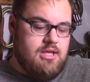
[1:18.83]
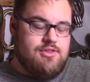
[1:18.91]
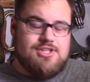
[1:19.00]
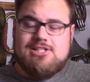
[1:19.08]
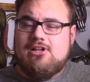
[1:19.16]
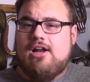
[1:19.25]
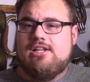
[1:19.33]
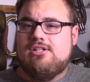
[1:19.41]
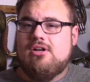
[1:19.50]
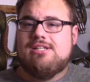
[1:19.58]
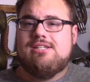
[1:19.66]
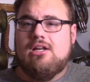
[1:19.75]
The slide is
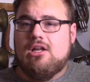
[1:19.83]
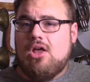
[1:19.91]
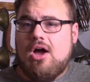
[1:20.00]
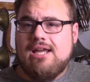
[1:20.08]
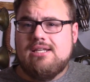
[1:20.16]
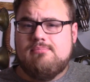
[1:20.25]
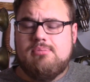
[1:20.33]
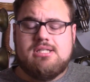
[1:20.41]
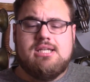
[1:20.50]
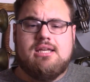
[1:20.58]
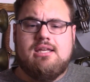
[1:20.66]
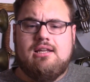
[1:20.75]
nice and light,
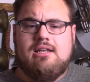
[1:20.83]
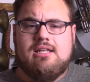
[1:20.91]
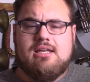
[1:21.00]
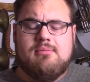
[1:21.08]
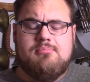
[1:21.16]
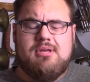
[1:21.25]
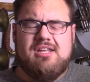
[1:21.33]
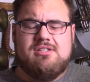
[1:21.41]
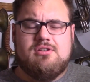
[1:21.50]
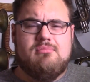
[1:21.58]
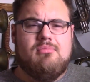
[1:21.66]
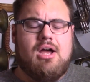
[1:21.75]
particularly compared
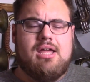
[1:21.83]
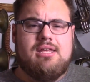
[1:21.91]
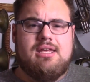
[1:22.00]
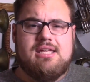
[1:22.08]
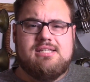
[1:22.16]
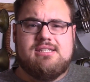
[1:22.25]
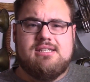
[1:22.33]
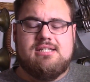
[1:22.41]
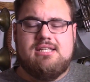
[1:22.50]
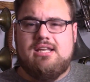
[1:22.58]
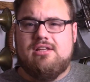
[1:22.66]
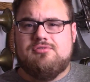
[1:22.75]
to my Getson
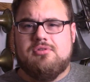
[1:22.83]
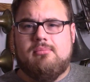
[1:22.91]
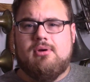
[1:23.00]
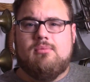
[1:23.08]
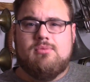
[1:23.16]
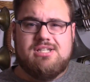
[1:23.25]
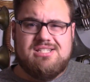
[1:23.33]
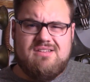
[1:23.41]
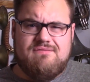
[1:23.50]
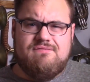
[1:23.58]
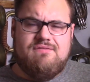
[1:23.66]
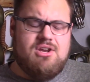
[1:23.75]
tenor trombone, which is a
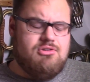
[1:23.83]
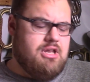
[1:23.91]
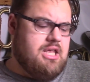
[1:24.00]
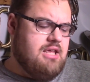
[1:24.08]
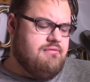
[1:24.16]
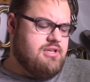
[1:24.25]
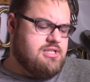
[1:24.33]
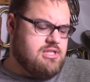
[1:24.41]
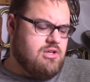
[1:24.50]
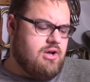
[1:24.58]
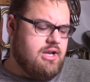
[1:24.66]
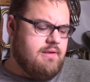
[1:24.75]
very heavy
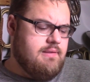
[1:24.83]
slide.